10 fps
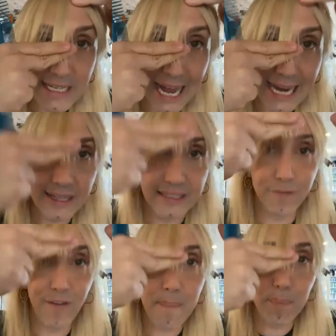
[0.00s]
tight, because
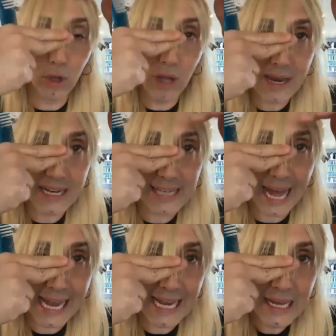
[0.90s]
if I pull on it
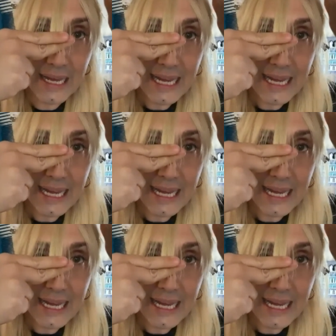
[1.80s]
tight,